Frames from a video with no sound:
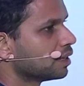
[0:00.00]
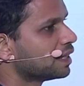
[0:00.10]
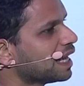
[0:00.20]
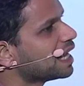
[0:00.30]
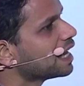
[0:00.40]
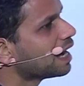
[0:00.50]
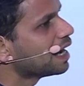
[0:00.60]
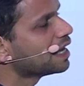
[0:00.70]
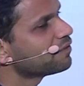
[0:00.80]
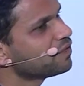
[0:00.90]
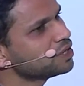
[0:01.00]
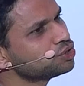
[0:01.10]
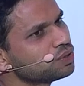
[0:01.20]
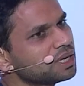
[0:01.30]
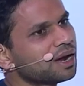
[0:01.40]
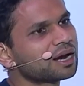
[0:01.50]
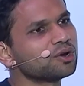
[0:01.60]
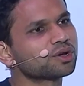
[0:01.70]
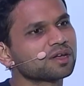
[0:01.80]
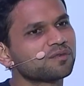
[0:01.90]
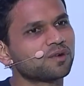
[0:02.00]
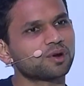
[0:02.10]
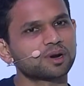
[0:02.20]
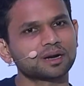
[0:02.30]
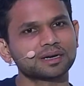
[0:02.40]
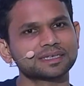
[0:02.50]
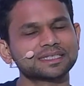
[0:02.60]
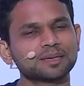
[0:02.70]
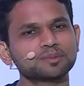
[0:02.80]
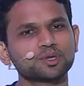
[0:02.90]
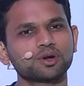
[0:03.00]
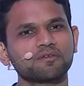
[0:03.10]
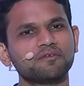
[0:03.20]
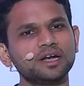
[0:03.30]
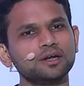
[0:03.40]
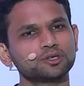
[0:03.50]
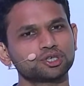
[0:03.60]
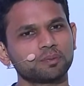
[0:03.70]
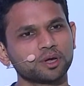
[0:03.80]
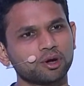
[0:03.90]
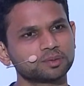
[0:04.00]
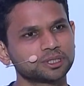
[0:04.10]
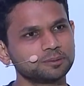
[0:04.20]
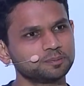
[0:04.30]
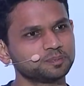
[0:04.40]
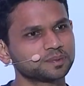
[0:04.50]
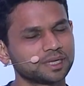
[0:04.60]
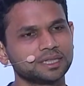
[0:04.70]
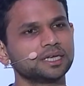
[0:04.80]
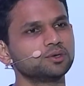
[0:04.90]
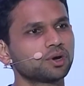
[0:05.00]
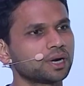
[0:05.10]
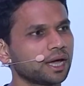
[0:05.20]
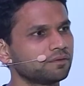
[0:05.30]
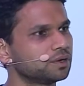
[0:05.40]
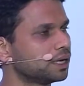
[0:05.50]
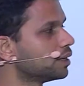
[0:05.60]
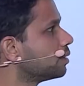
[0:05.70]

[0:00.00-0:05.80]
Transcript: They eventually are looking for some sort of window shopping option that they do not have today.